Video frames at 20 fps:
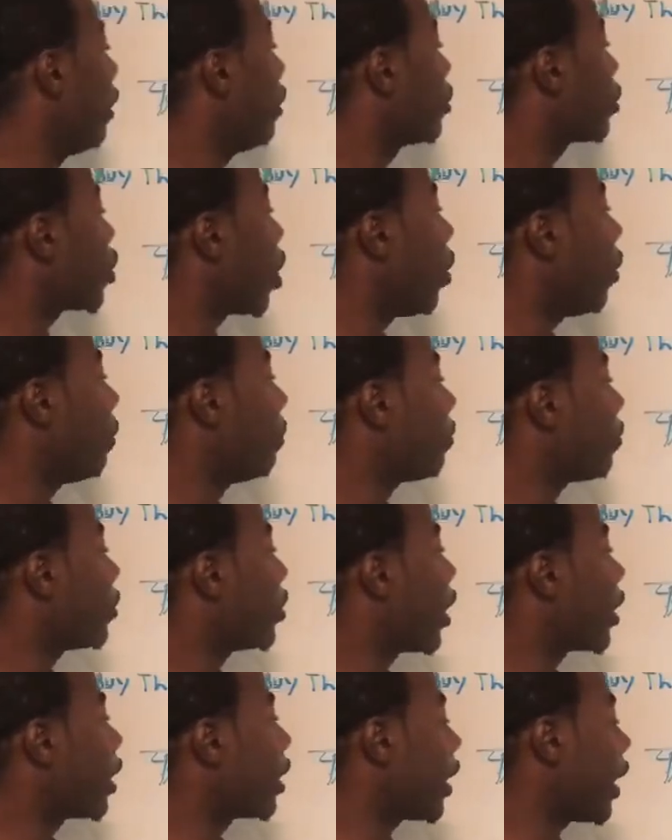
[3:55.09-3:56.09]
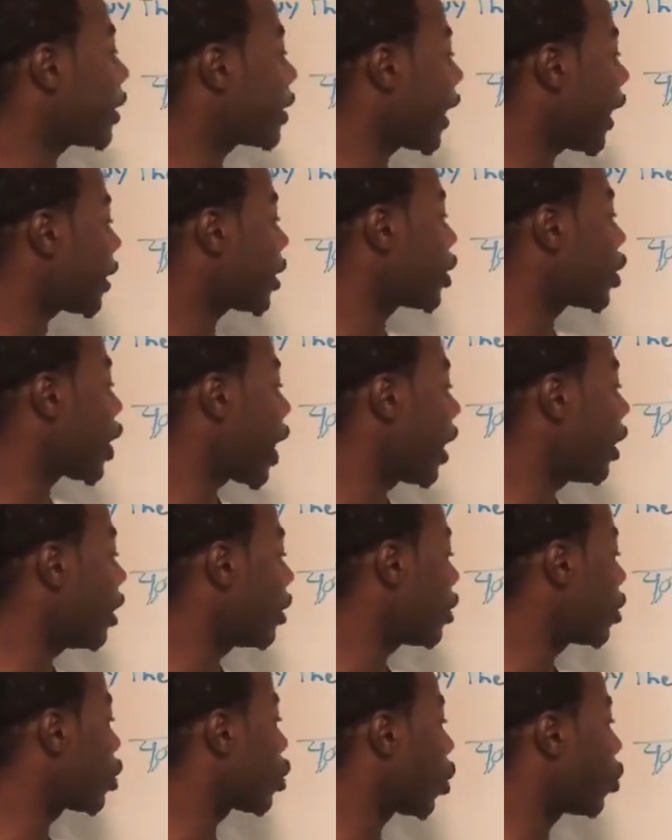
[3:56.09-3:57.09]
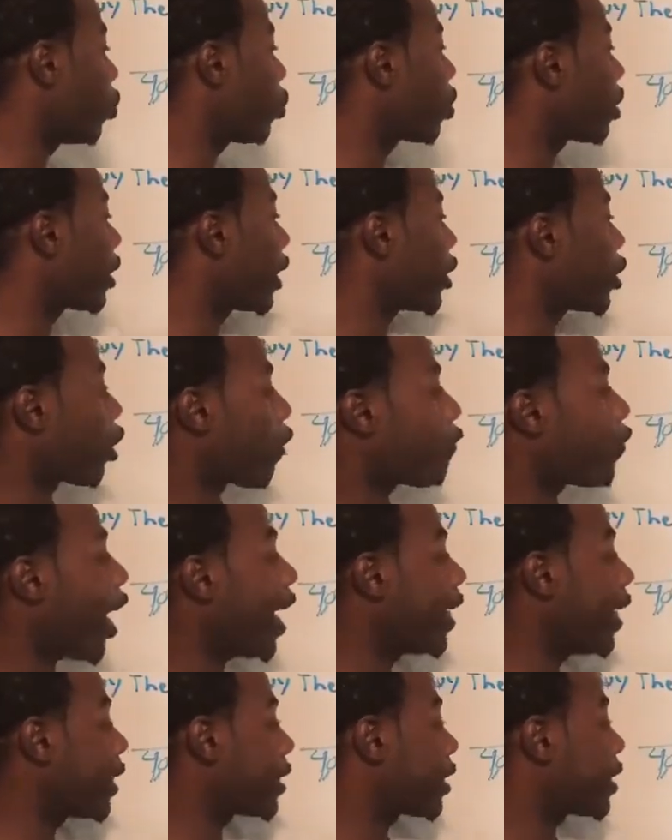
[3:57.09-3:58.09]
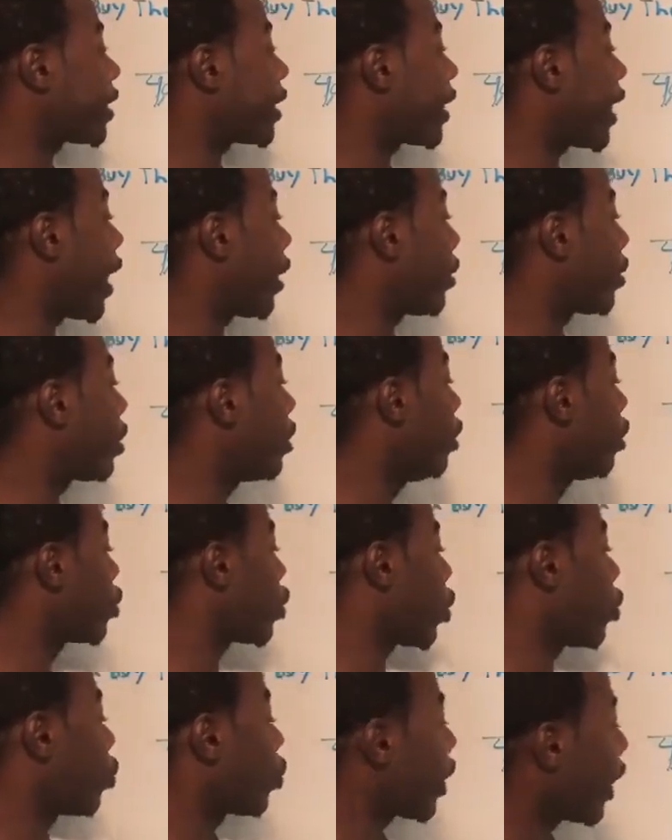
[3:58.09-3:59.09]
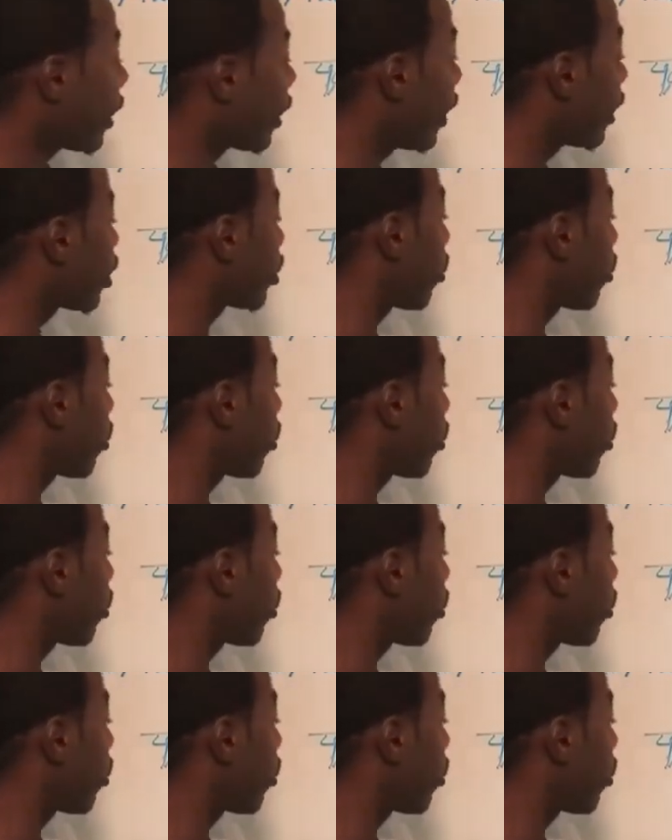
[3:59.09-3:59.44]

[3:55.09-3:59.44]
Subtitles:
So, nonetheless, that's the challenge so you can get your finances together so you can get